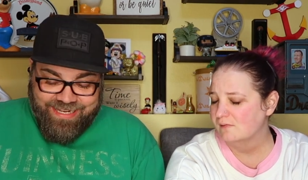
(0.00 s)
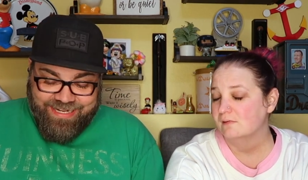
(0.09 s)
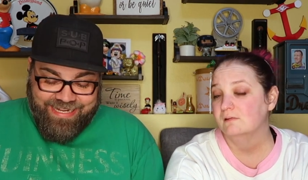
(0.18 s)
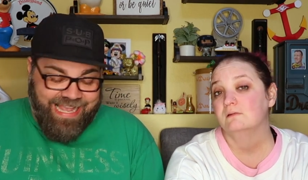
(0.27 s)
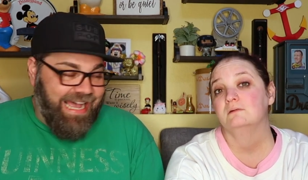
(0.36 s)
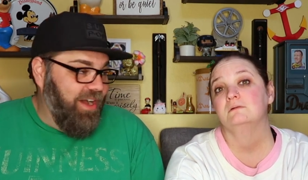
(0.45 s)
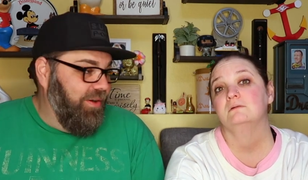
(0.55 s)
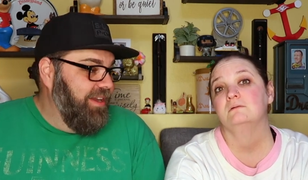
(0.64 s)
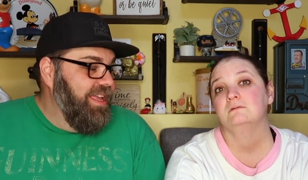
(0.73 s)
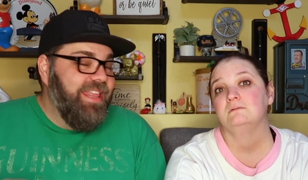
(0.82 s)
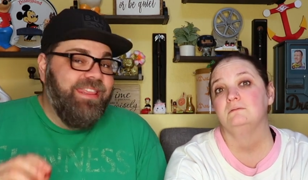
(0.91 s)
Speaker 1: -hmm. Now,
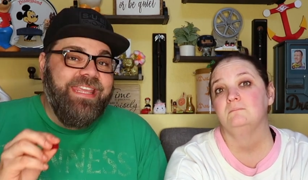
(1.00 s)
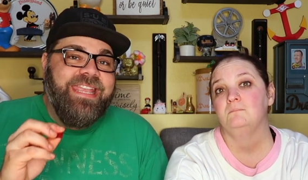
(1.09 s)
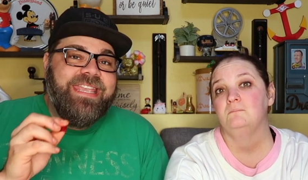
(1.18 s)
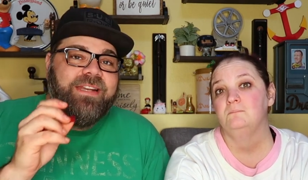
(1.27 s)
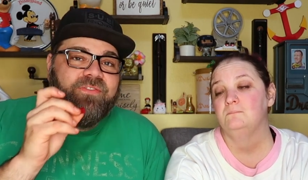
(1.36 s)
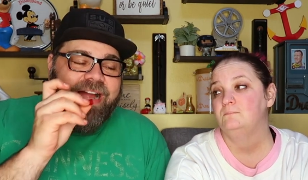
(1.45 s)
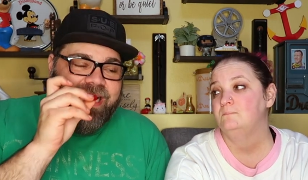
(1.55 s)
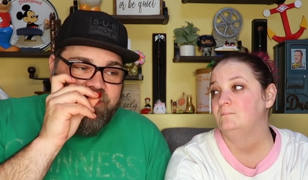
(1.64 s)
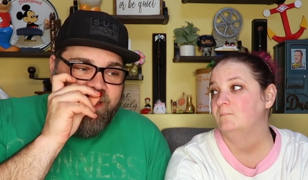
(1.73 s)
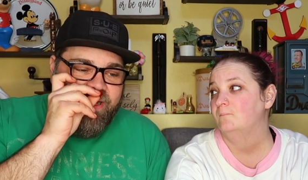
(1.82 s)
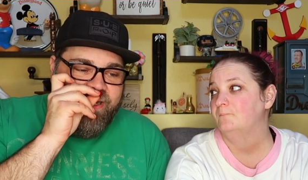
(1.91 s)
thinking of
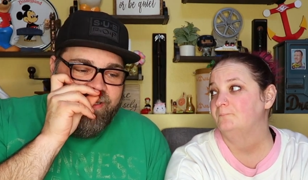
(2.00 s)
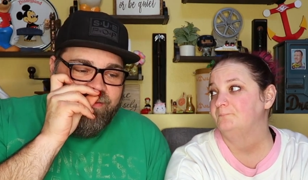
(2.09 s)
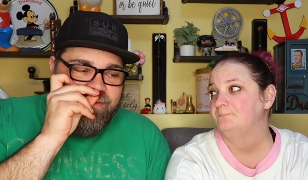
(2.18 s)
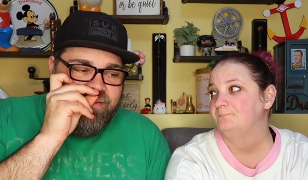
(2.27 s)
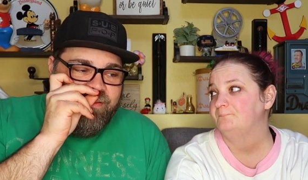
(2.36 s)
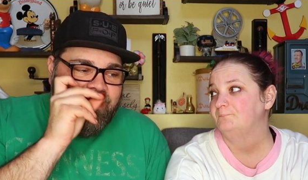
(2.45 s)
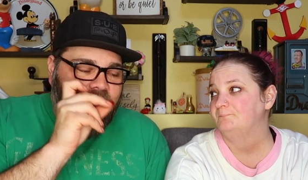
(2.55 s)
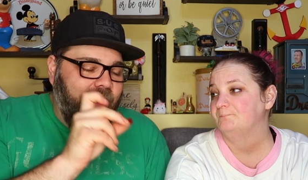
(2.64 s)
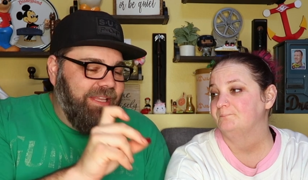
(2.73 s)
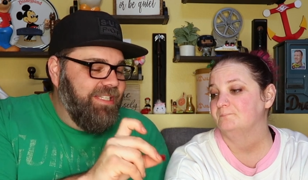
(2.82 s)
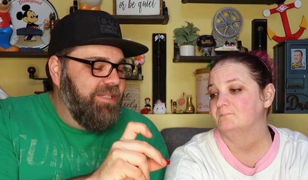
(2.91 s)
raspberry, I
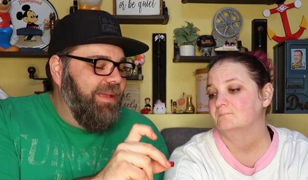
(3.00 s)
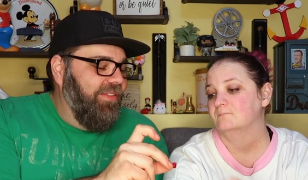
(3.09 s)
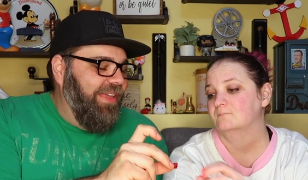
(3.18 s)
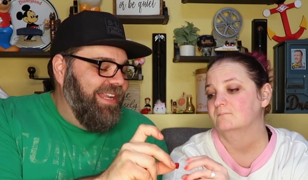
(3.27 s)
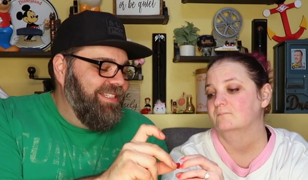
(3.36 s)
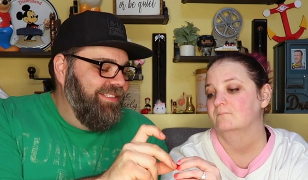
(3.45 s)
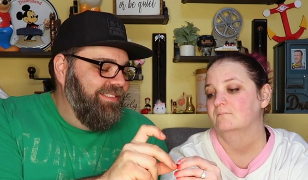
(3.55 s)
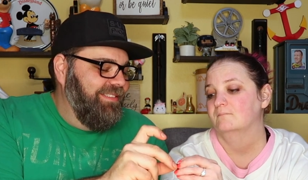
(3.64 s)
want you to smell that.